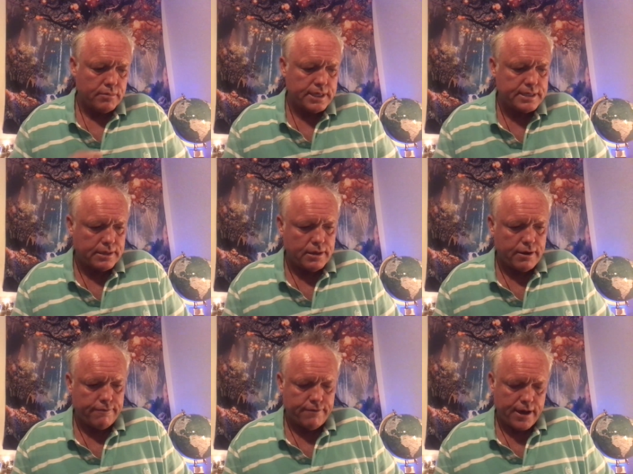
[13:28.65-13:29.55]
Please
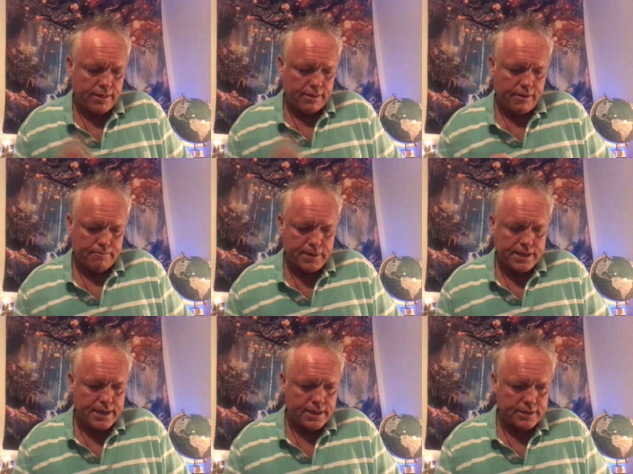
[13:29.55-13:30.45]
clarify love
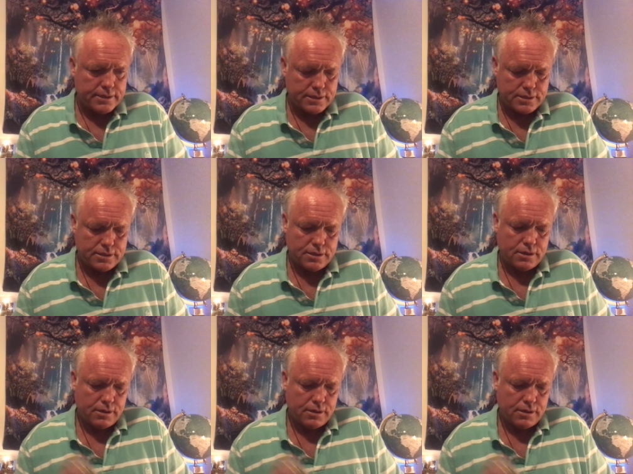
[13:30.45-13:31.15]
begins.